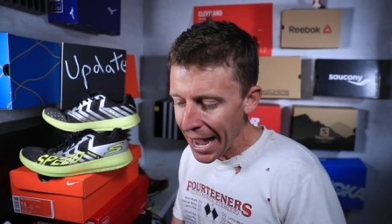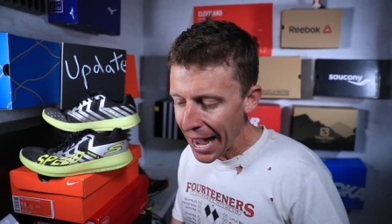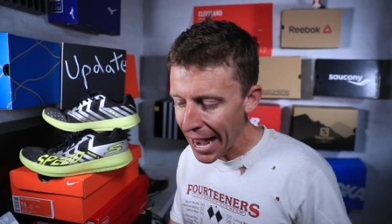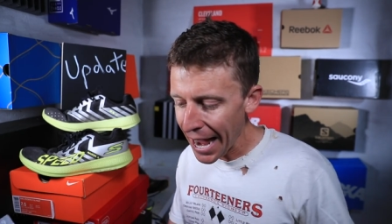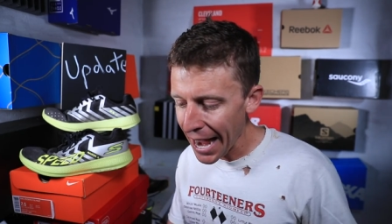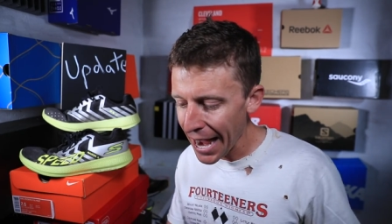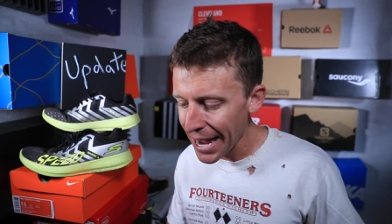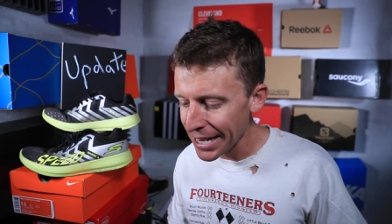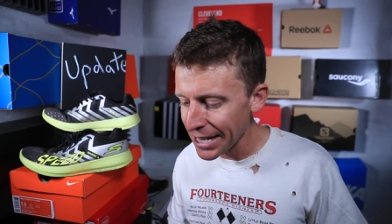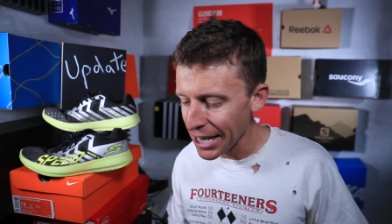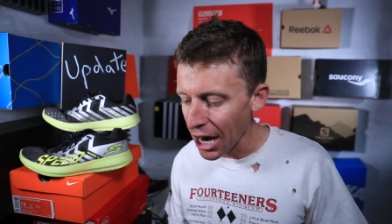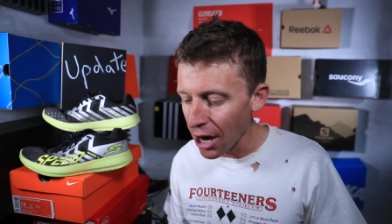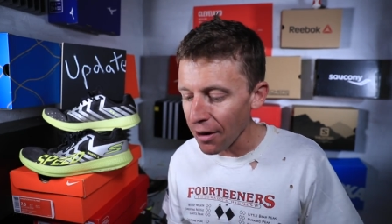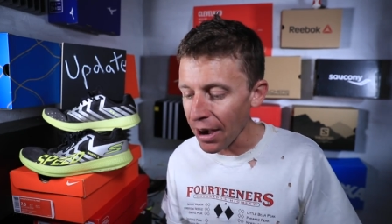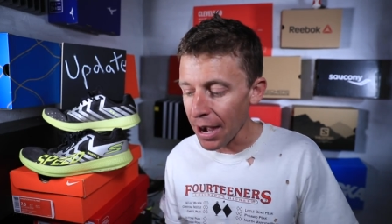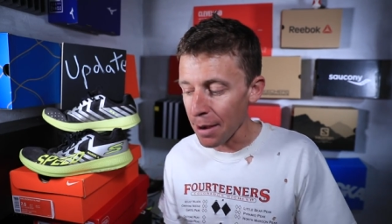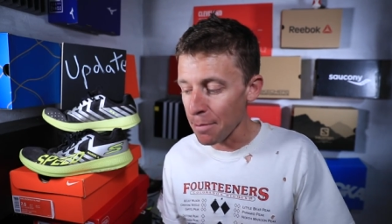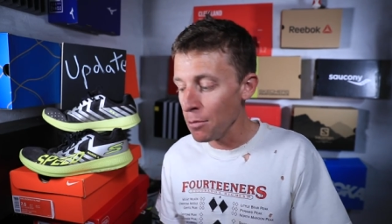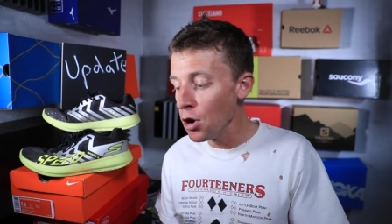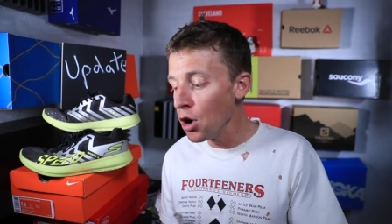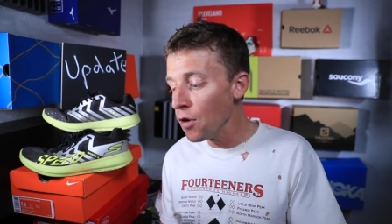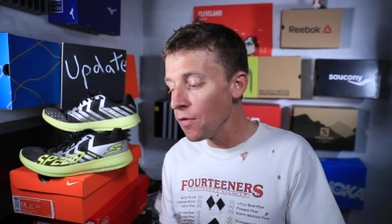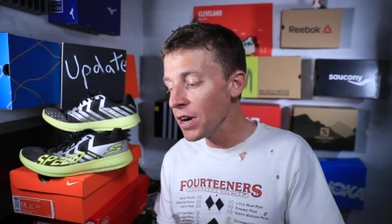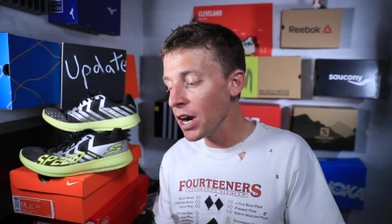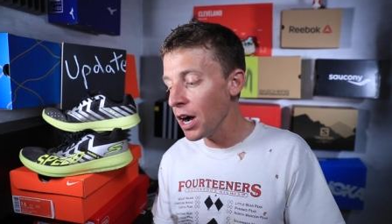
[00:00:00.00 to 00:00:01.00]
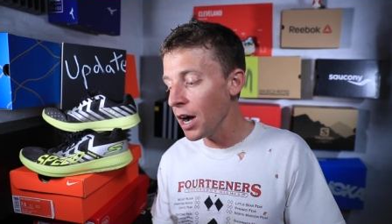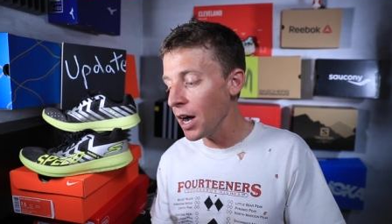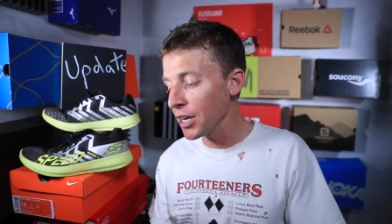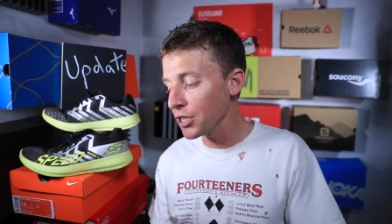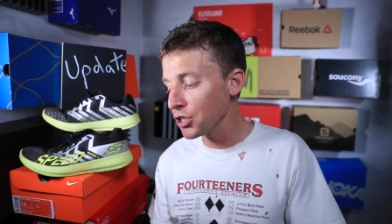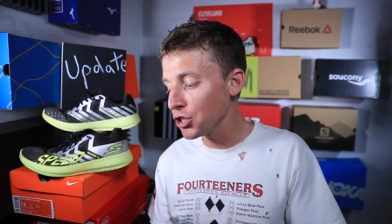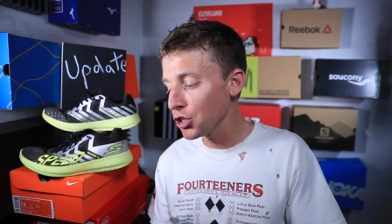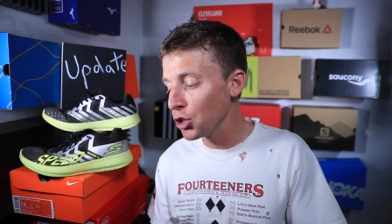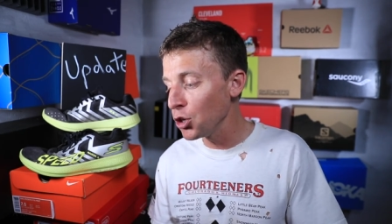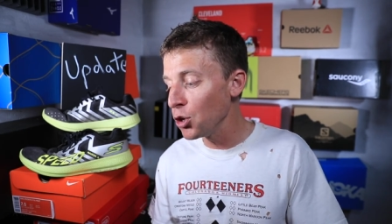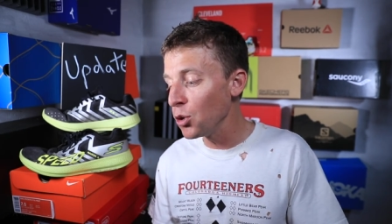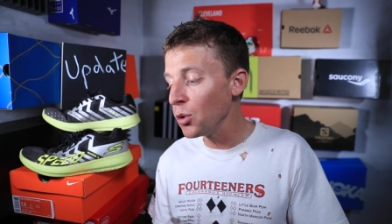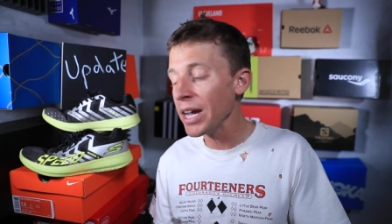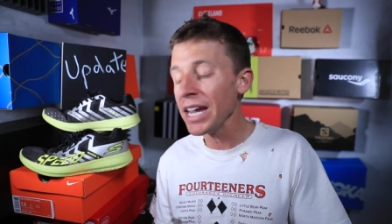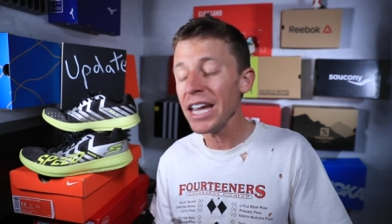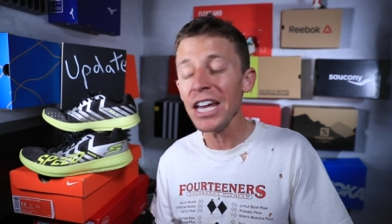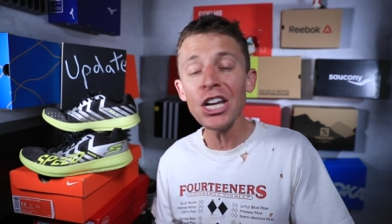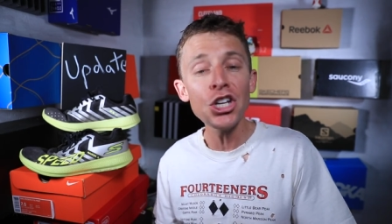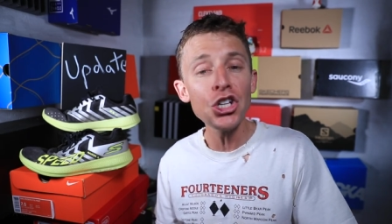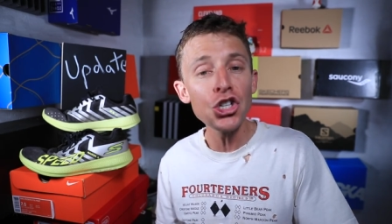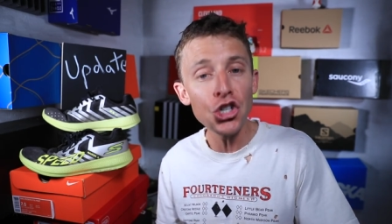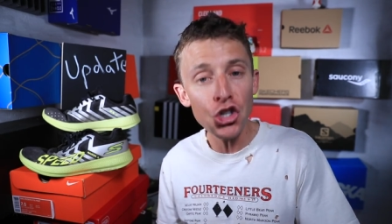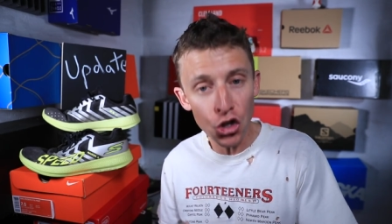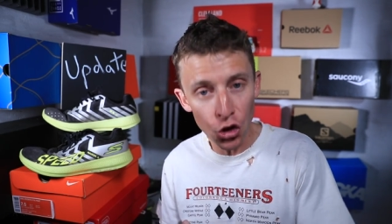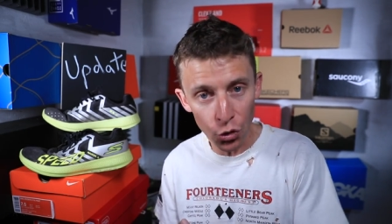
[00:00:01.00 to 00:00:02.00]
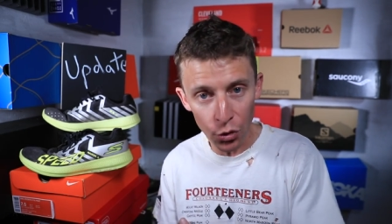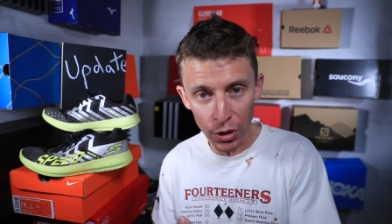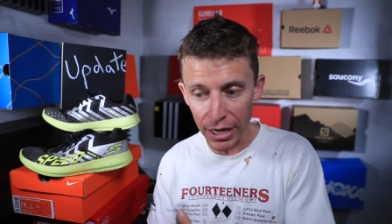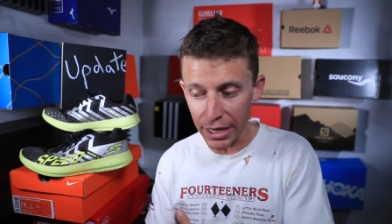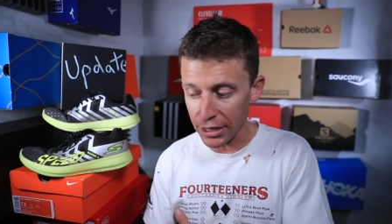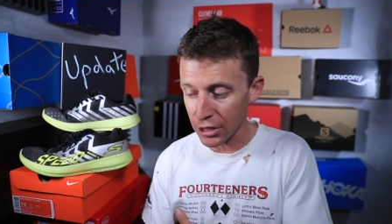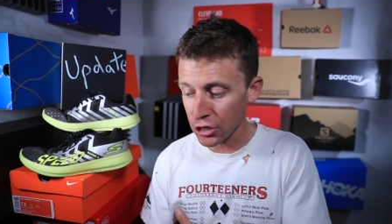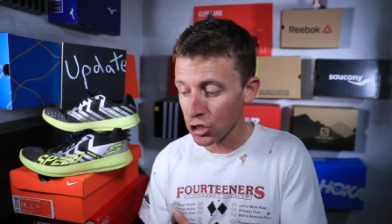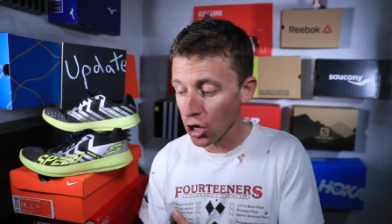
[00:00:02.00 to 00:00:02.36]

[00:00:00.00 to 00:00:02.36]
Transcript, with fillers: And all right, moving on to injuries.